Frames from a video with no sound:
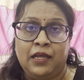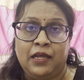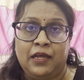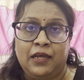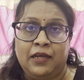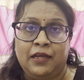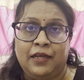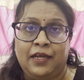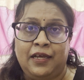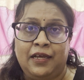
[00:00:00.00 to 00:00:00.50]

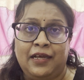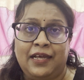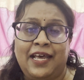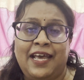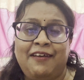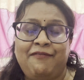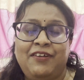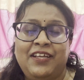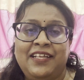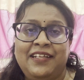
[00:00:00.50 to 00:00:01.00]

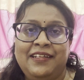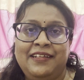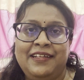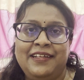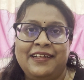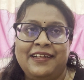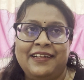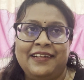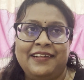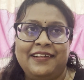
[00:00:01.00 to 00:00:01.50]
having
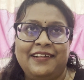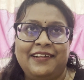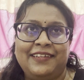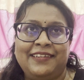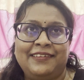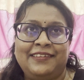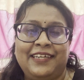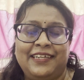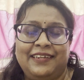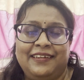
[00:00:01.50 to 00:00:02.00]

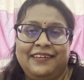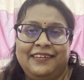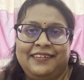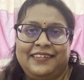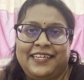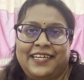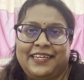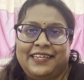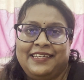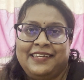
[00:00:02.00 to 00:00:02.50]

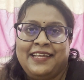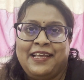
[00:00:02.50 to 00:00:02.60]
that